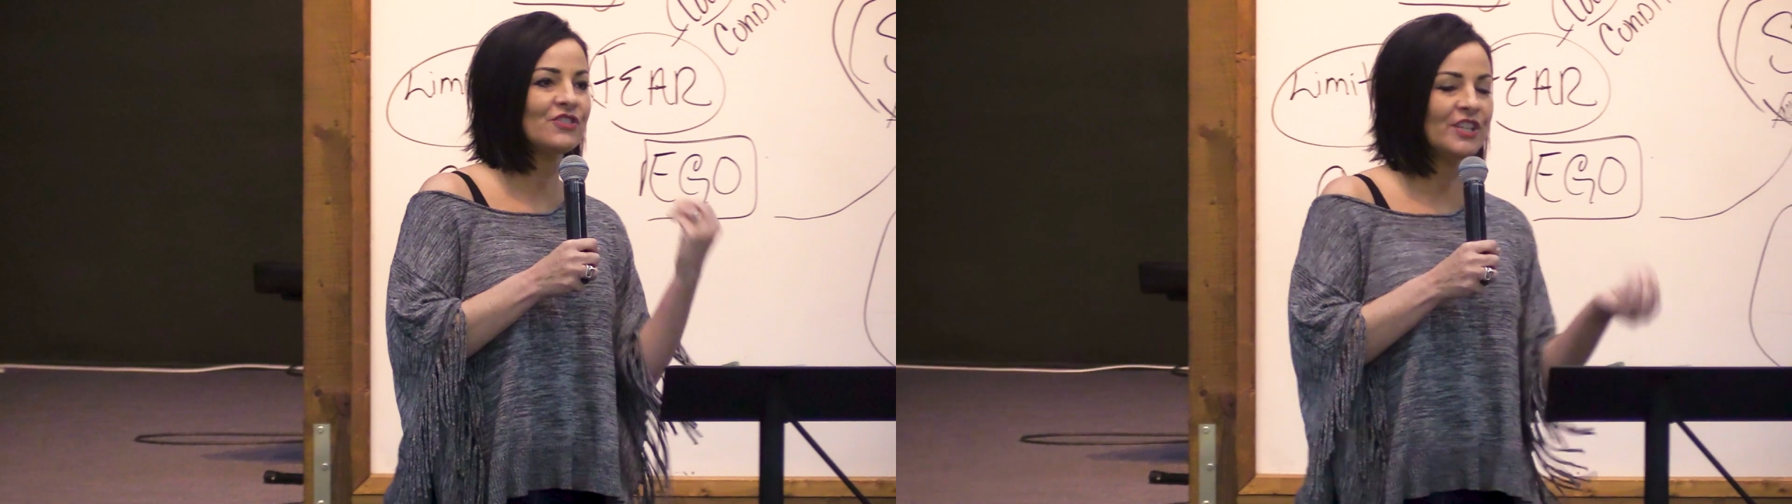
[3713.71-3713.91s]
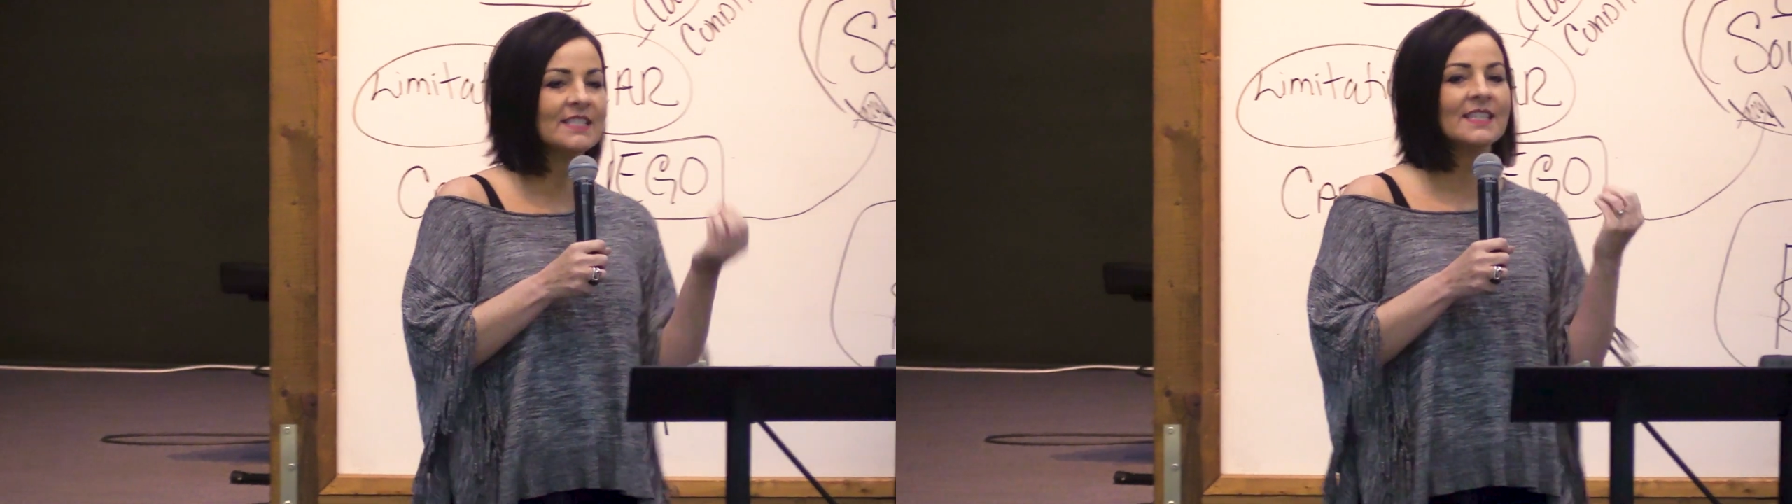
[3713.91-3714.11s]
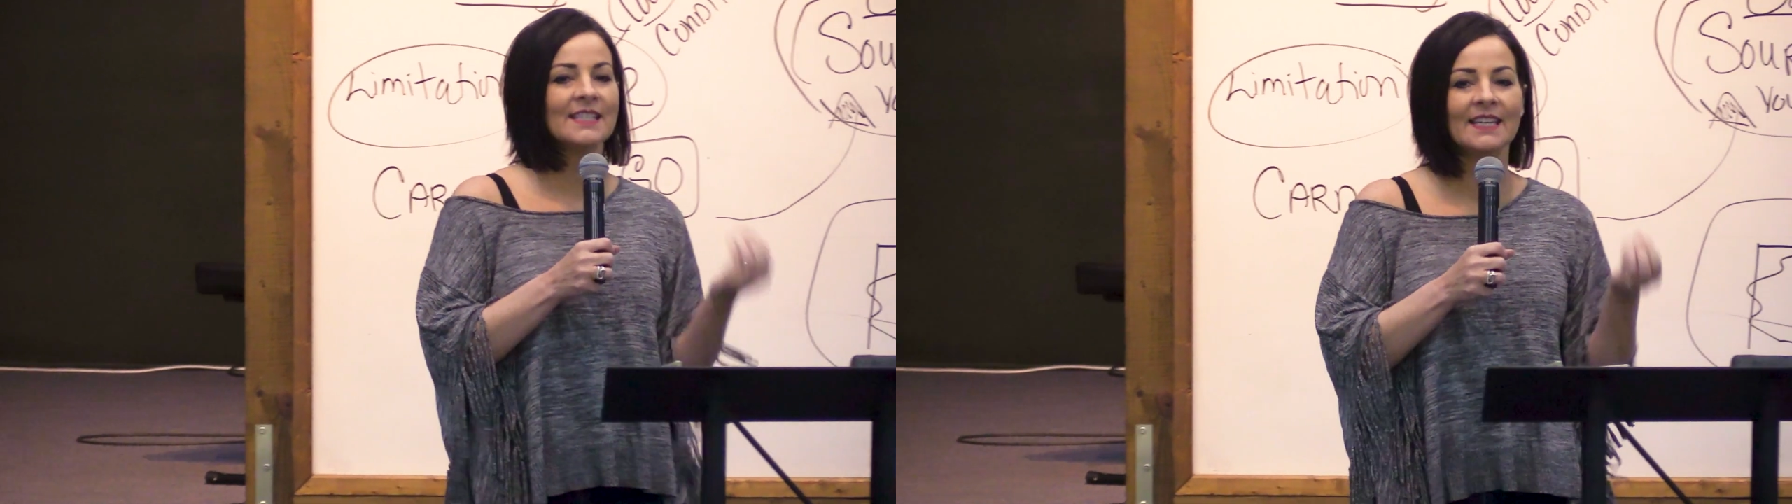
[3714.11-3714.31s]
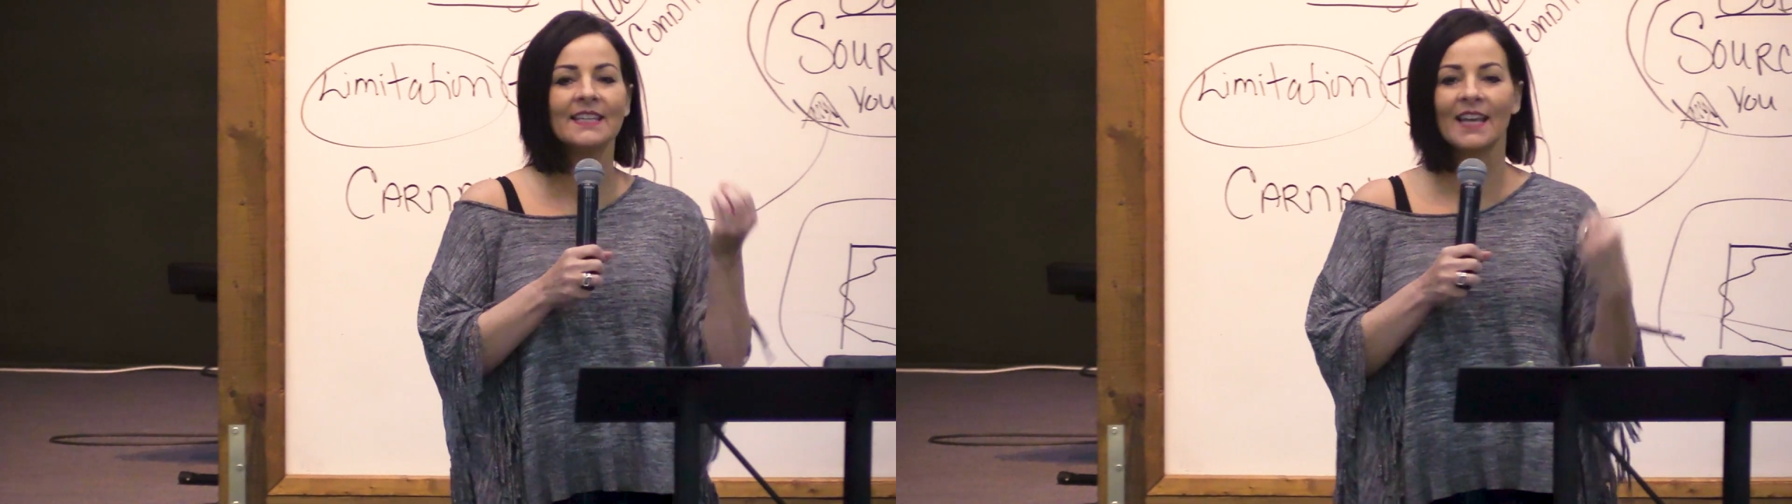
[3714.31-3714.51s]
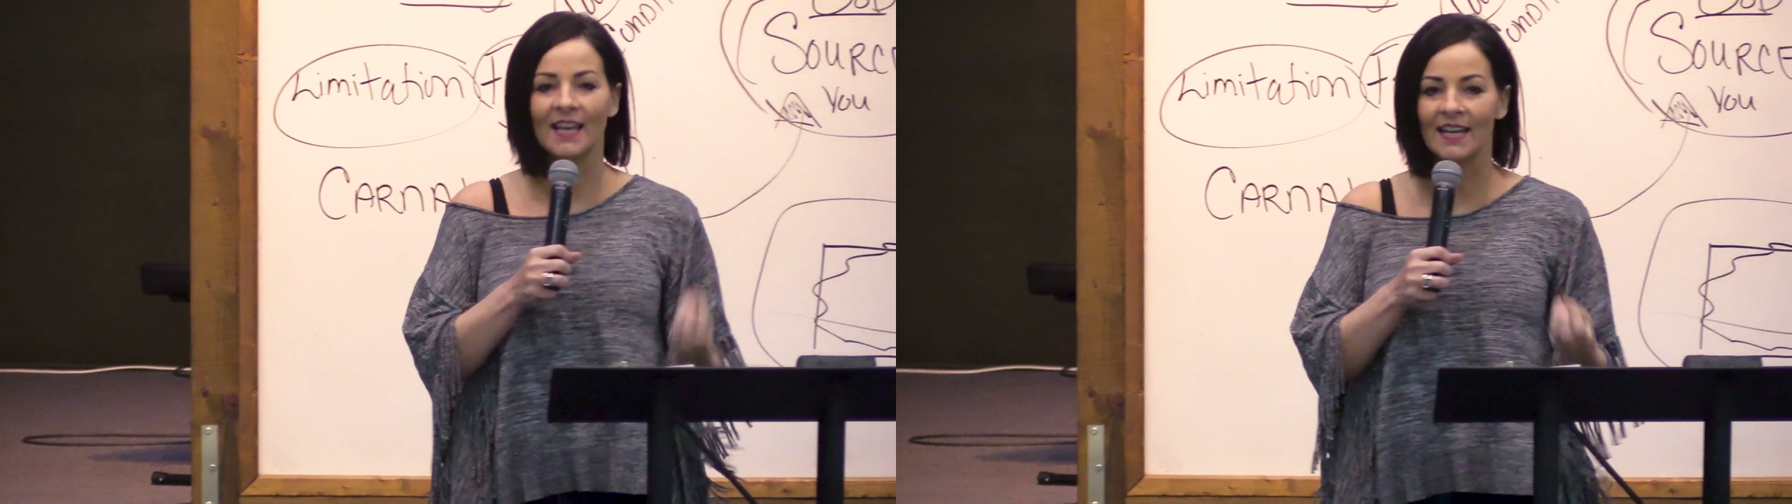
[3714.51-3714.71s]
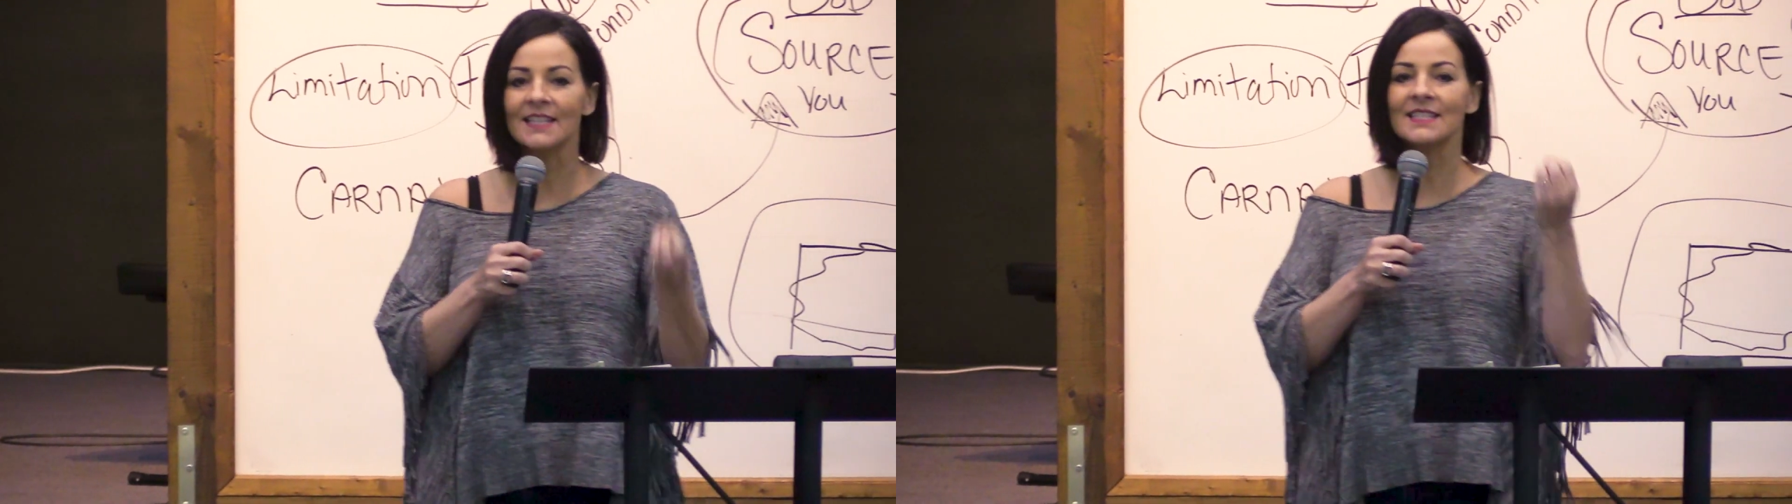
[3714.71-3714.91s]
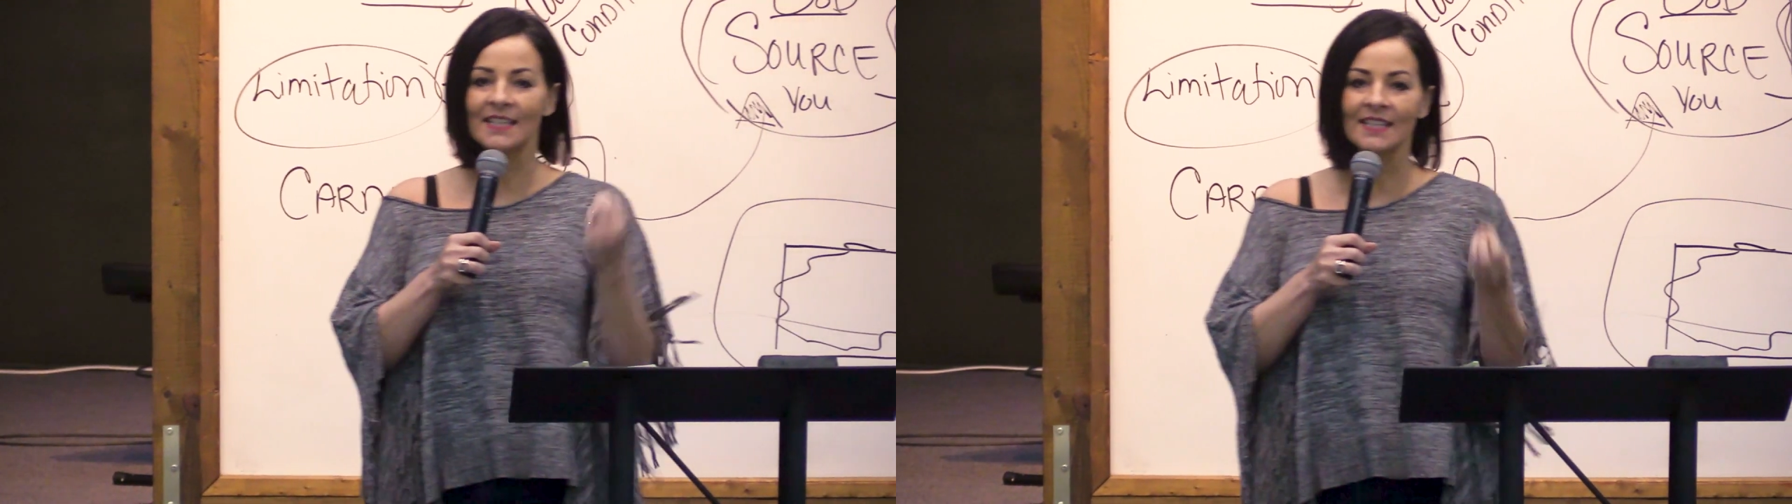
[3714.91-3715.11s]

Jesus in us